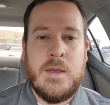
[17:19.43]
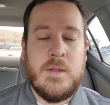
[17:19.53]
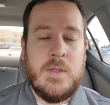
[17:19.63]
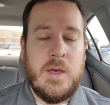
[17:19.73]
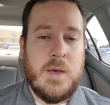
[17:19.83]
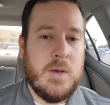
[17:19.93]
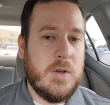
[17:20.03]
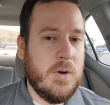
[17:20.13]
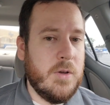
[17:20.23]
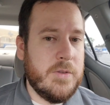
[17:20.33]
The
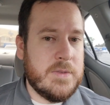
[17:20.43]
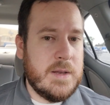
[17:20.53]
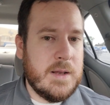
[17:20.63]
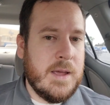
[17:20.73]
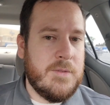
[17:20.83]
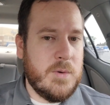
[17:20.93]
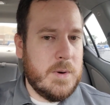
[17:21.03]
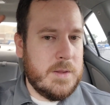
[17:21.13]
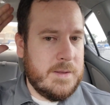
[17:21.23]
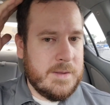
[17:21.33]
girls didn't have to
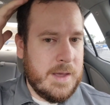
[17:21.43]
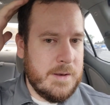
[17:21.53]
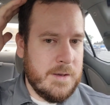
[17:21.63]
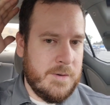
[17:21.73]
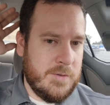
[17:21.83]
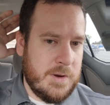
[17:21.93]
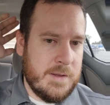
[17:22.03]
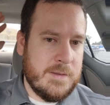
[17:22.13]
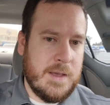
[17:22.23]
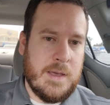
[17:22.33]
wear these head
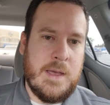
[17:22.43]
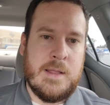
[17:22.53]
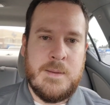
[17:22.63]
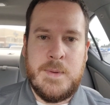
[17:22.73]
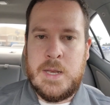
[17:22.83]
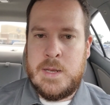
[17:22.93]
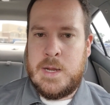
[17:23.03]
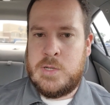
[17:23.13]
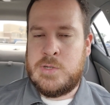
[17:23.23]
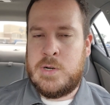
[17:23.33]
coverings like at the
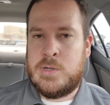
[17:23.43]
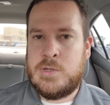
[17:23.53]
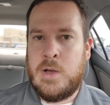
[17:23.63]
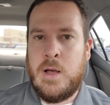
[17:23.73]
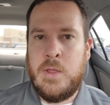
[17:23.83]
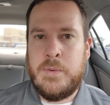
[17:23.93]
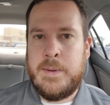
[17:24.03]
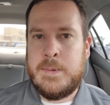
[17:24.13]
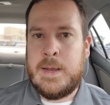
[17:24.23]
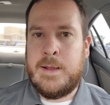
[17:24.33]
Mennonite church. All the
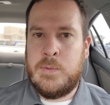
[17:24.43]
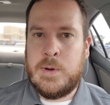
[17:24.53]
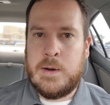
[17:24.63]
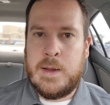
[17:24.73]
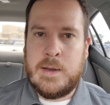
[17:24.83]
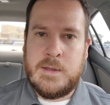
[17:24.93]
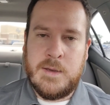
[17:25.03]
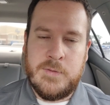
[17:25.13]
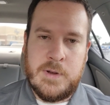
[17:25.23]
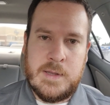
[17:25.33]
women had to wear head
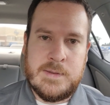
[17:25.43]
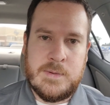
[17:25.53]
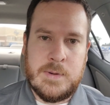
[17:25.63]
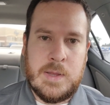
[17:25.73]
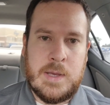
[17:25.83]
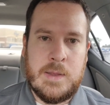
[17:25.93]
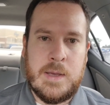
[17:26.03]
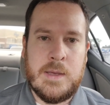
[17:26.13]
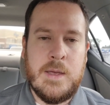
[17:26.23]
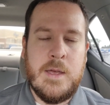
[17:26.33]
coverings where they
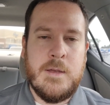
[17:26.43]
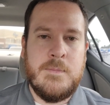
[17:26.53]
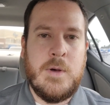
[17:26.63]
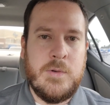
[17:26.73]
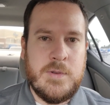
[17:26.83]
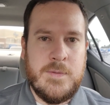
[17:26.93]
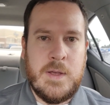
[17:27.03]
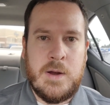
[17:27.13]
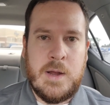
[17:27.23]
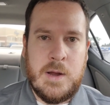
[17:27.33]
most of
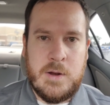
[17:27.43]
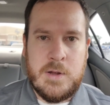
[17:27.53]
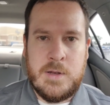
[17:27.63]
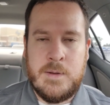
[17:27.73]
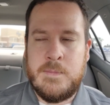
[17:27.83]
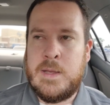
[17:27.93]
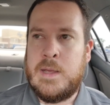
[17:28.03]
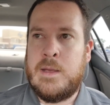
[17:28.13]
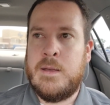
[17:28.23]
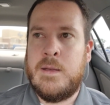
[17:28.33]
their hair couldn't
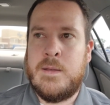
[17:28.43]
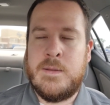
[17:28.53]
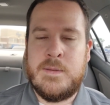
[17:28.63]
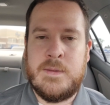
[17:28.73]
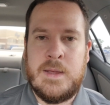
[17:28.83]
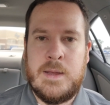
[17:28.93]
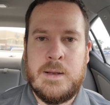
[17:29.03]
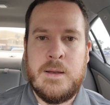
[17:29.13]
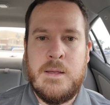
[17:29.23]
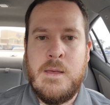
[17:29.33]
be
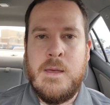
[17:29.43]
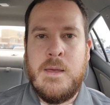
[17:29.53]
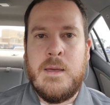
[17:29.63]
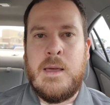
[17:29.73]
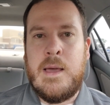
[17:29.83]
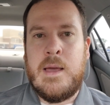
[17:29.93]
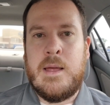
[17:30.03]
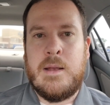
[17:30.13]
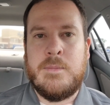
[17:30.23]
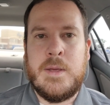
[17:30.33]
seen,
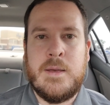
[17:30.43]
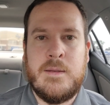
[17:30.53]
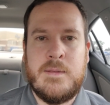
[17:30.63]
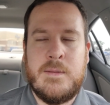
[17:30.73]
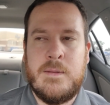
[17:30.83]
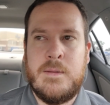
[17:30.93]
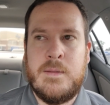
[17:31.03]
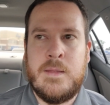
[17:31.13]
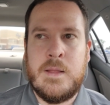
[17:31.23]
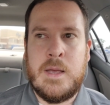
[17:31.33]
and because
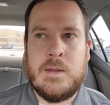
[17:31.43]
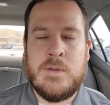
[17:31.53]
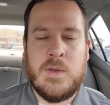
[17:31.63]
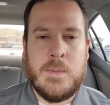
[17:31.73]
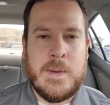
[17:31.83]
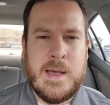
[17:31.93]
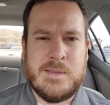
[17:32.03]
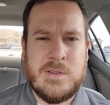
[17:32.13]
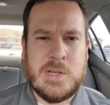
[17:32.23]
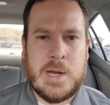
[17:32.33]
they took a
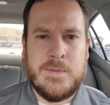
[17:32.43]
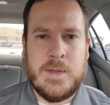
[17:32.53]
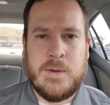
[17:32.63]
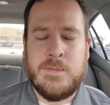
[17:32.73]
passage out of 1